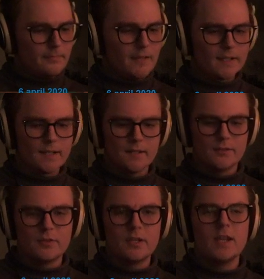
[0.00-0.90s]
and get
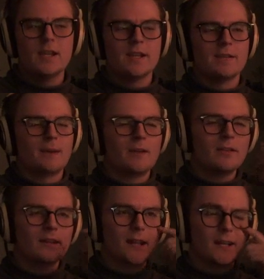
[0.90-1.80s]
into the game. I
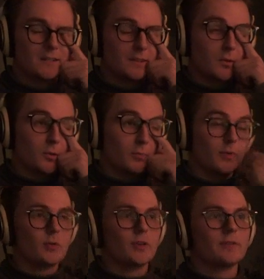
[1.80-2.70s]
really like this auto
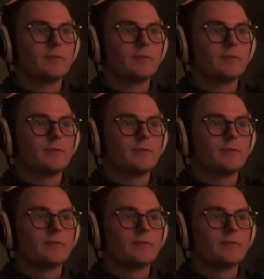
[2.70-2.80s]
mode.